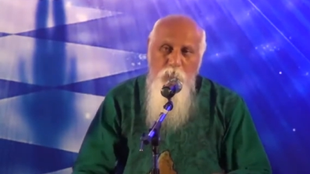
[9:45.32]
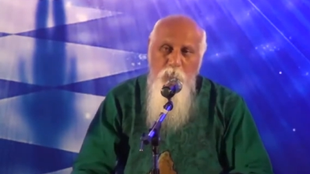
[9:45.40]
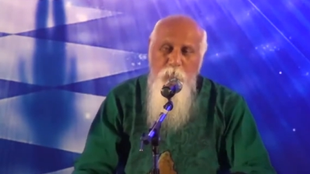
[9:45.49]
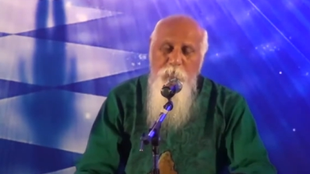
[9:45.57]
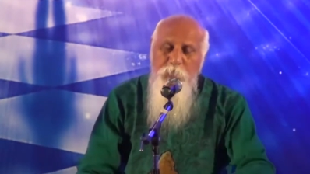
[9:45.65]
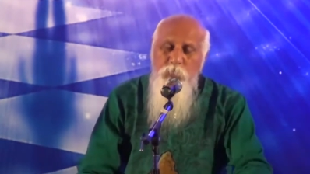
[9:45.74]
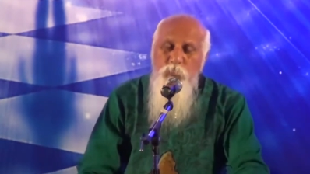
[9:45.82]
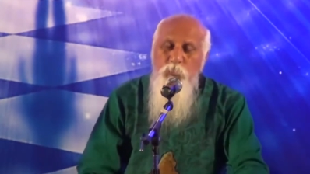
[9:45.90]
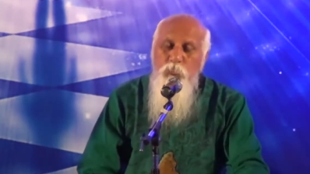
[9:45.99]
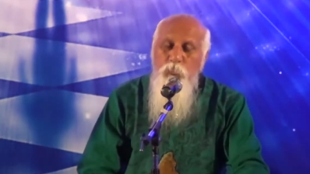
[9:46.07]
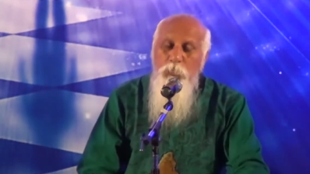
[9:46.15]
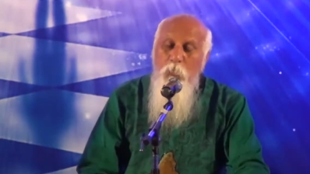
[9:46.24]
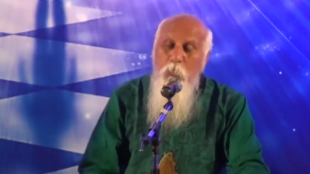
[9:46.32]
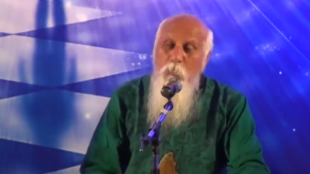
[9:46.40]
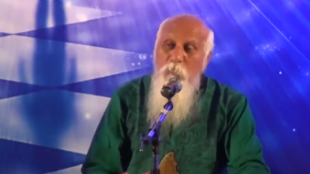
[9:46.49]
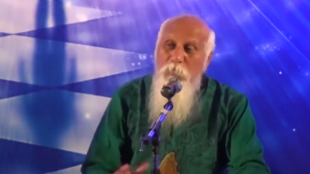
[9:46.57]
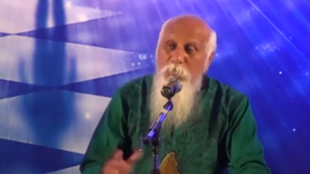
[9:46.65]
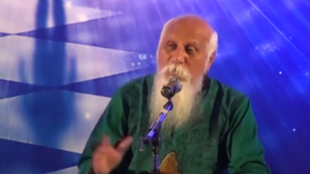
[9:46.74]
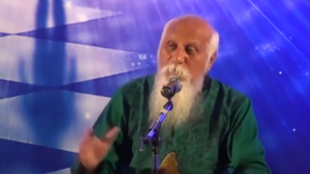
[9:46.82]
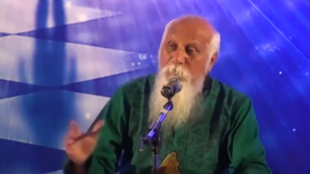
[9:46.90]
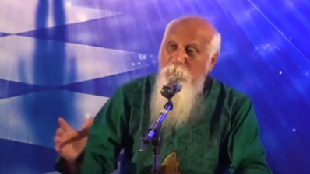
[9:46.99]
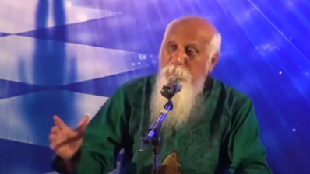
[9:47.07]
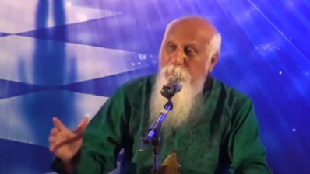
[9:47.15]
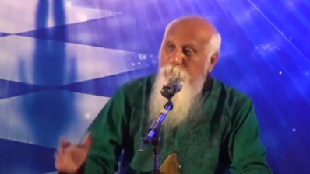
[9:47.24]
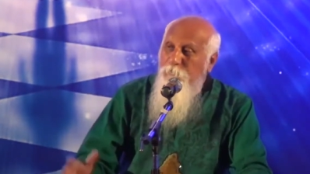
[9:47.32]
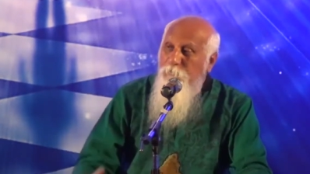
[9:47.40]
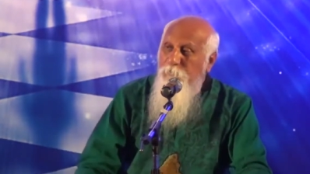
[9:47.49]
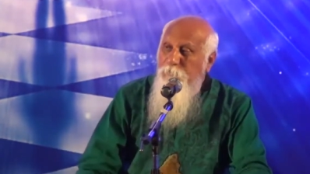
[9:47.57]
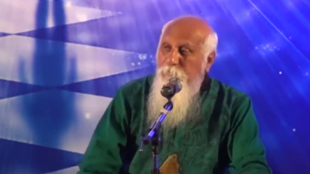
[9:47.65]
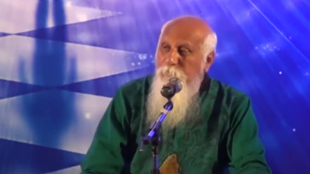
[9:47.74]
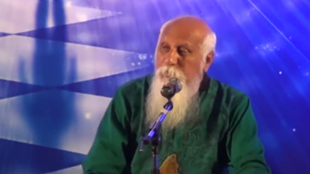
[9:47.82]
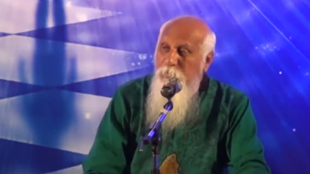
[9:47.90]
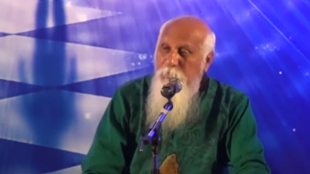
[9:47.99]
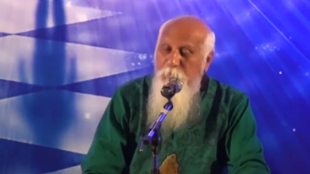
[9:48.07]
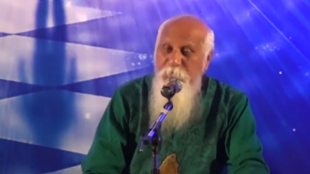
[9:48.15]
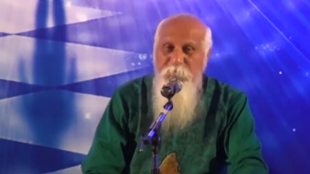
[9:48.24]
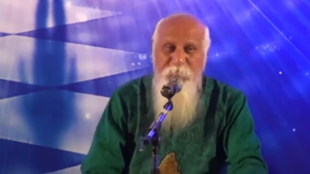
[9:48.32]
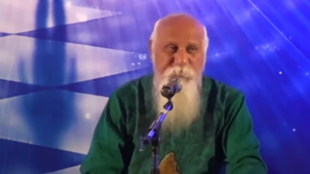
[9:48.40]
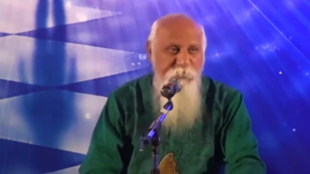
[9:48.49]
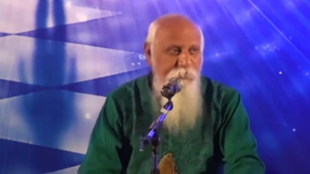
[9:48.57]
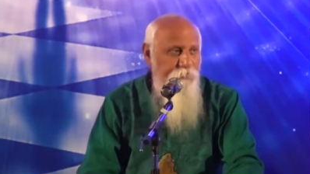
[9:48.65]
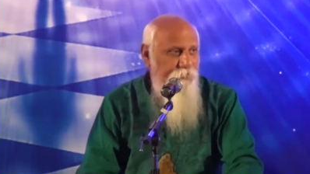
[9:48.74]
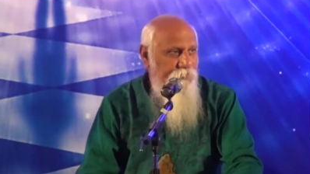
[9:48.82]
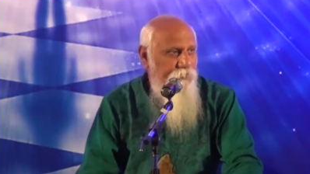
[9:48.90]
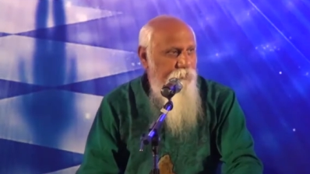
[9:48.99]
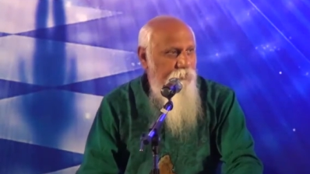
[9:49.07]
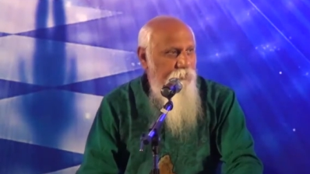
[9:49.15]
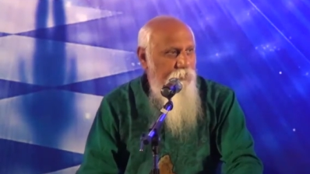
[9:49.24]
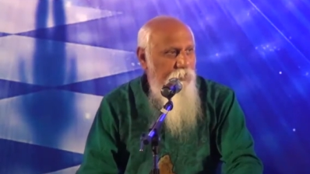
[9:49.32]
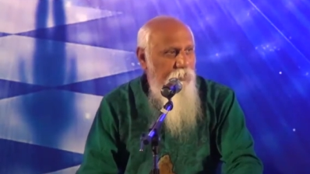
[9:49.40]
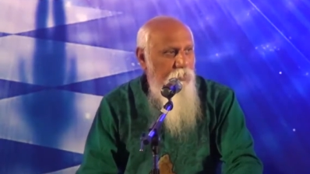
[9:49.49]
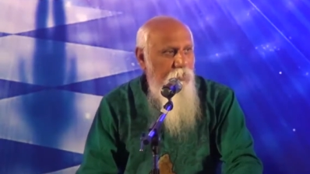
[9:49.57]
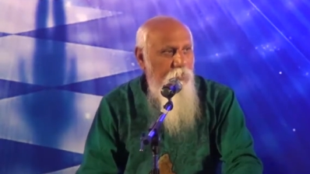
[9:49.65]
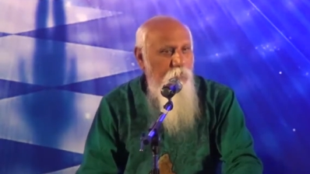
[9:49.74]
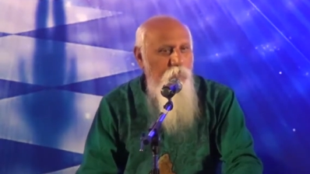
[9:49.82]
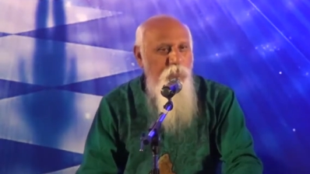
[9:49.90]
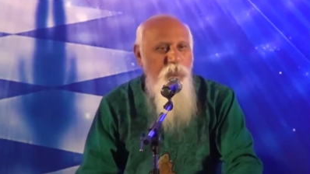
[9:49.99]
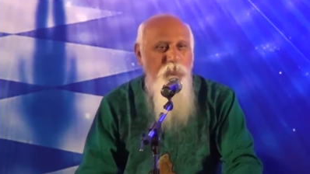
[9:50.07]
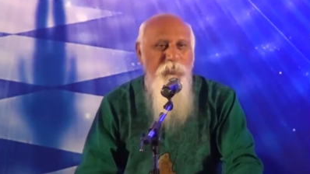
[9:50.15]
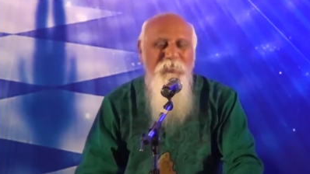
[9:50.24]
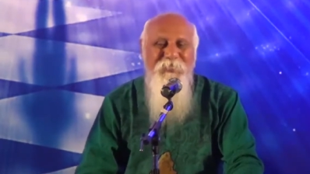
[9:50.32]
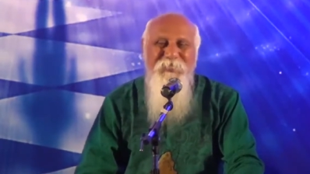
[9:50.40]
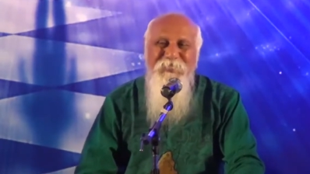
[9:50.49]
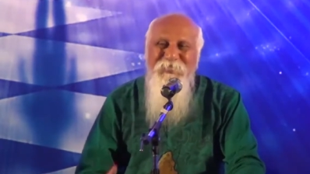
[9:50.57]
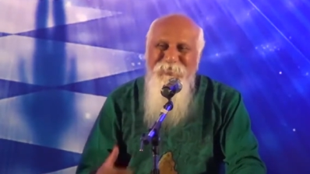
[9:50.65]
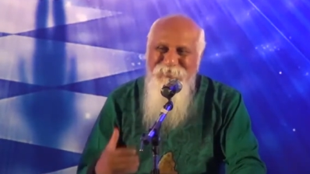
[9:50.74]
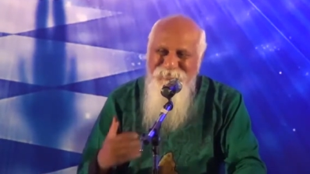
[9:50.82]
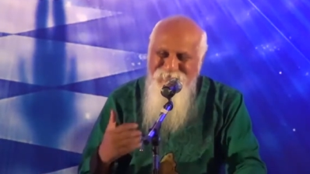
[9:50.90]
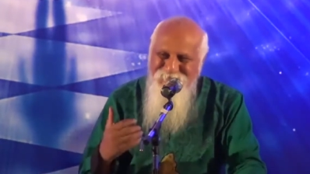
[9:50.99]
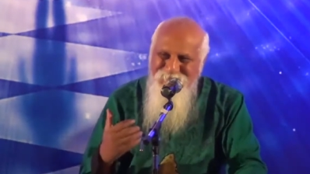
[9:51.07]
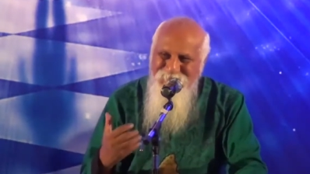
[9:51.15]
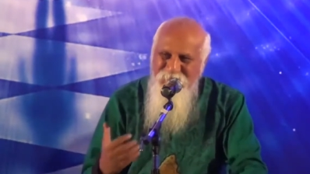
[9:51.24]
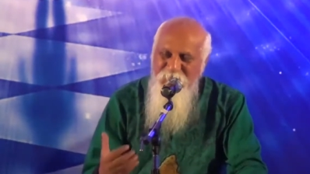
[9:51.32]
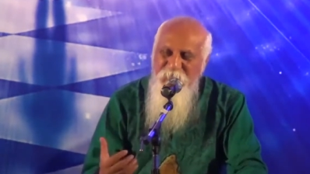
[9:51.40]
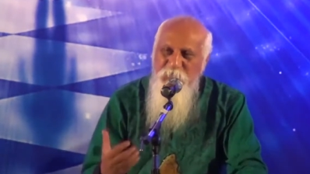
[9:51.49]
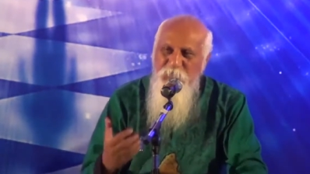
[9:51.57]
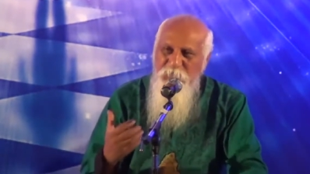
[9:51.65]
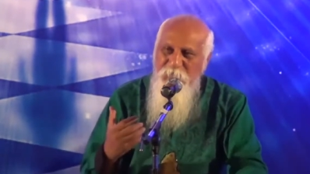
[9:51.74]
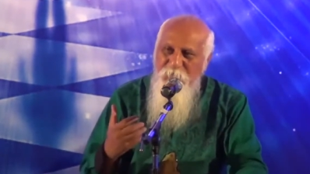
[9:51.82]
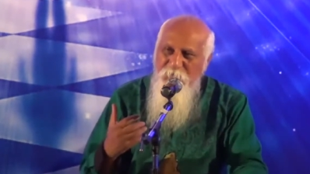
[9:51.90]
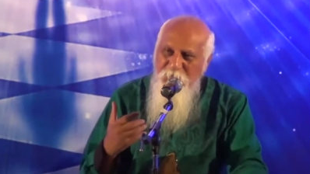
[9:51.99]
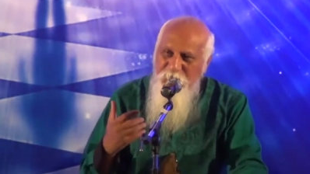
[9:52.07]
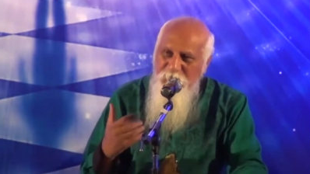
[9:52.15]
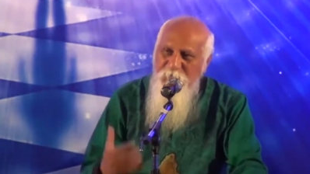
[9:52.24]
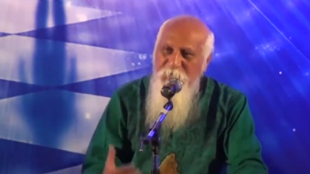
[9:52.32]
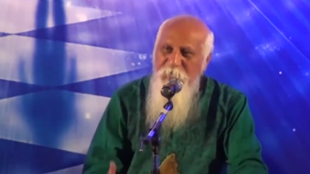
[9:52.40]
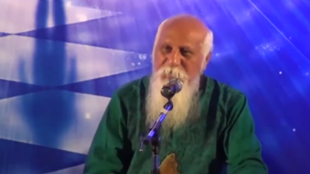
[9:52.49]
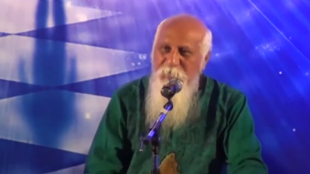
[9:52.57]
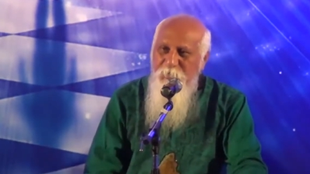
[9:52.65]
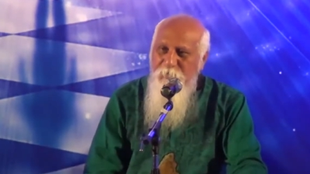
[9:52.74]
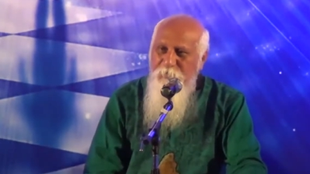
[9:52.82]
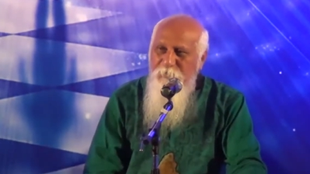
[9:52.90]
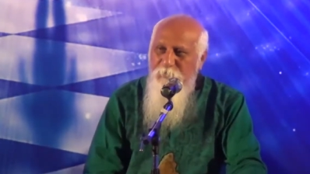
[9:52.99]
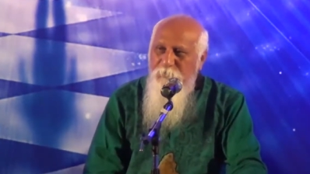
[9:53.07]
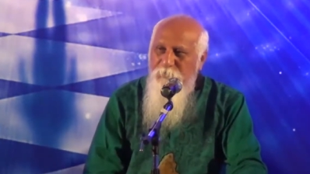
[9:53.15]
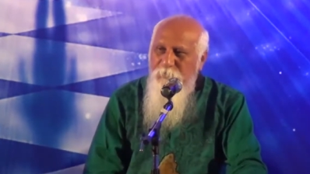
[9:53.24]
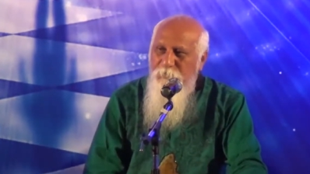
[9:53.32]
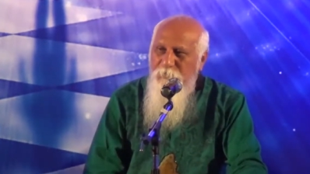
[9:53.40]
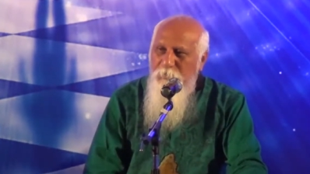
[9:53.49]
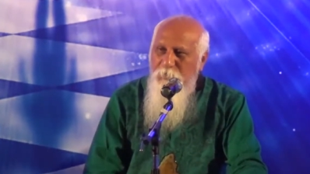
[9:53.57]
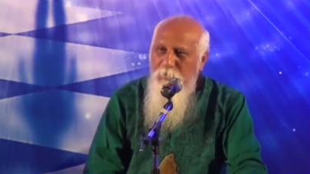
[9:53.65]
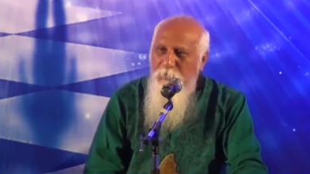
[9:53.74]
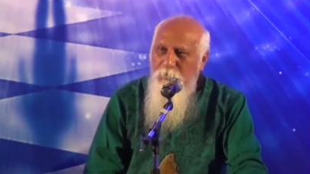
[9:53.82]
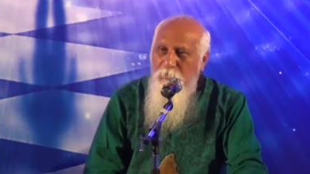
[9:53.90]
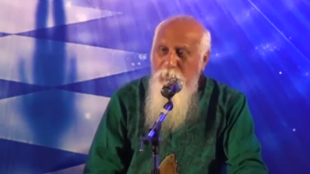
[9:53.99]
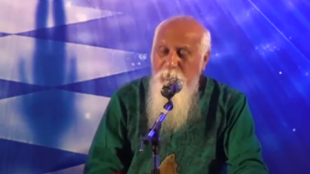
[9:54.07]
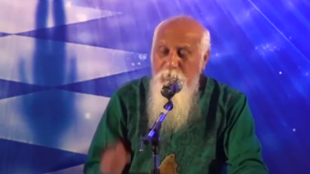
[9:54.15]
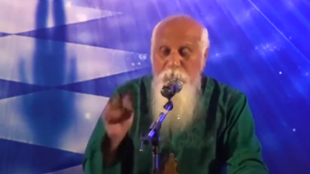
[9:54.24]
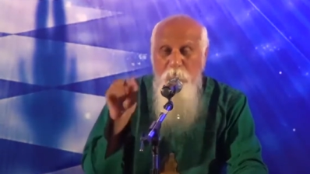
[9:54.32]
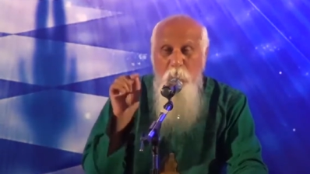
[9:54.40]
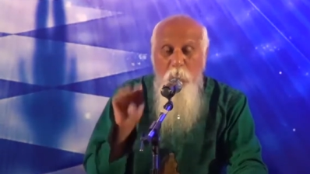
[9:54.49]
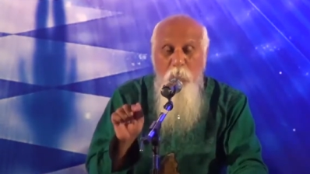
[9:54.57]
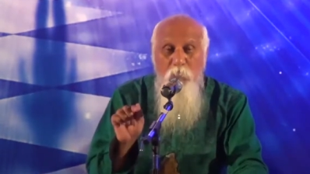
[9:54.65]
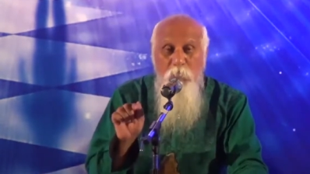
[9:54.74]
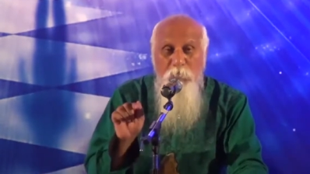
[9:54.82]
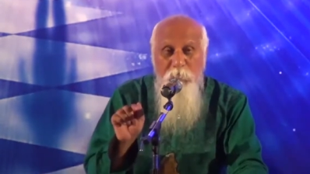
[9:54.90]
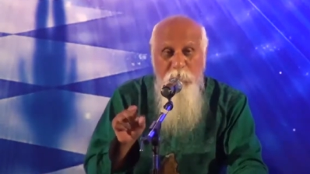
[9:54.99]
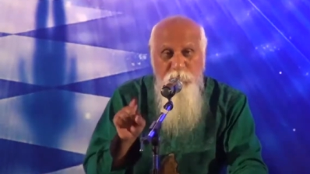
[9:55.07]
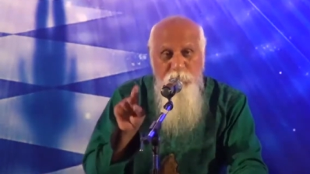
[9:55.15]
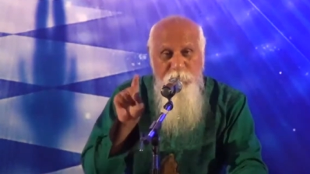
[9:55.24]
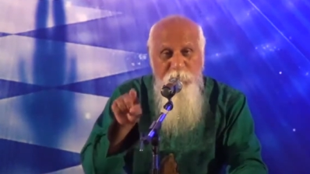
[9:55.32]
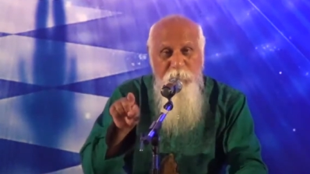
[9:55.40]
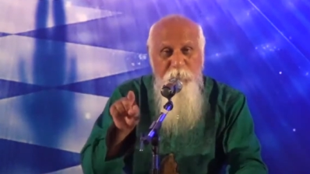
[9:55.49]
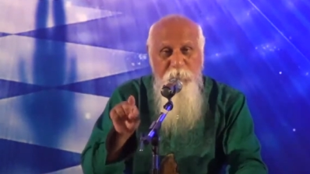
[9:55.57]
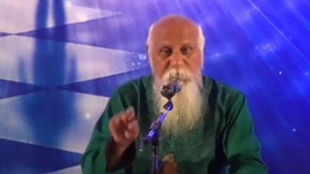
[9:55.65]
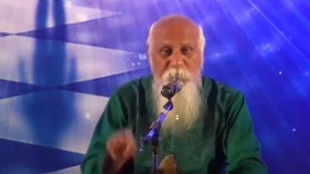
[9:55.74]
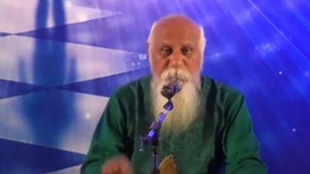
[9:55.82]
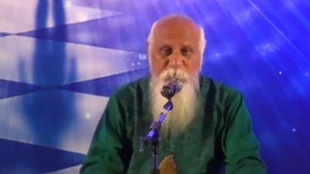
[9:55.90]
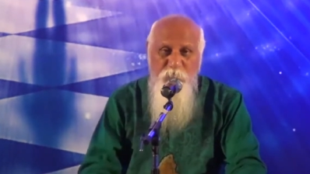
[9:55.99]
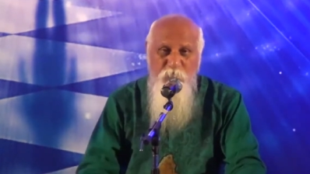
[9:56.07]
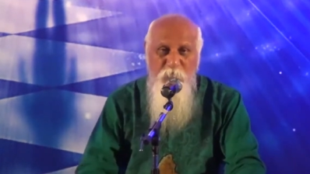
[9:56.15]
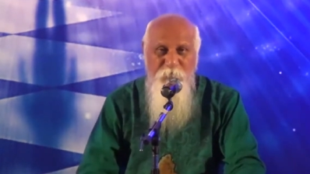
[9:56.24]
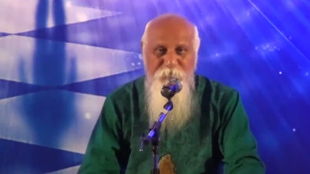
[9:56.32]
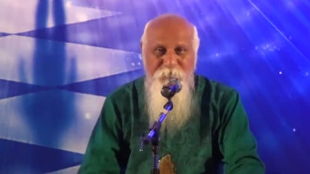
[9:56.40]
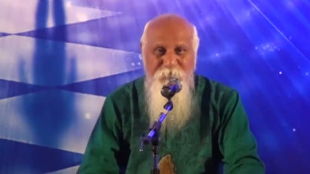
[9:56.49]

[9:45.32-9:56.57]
Nobody should do the homework of anybody else. We should teach them, educate them, but the homework has to be done by every soul.